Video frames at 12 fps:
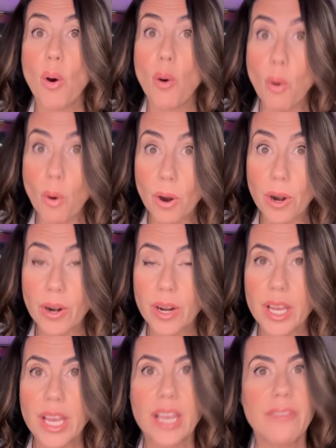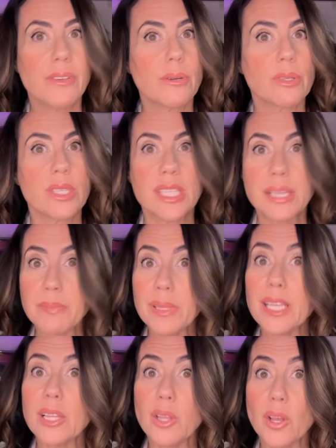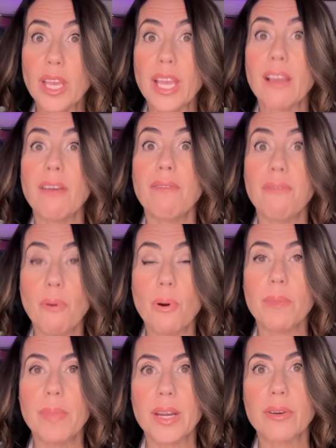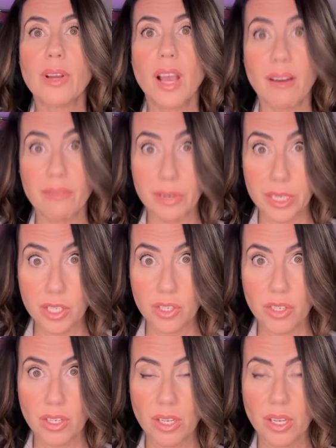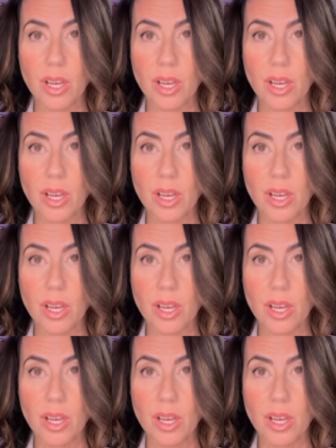or if you're simply looking for better coverage.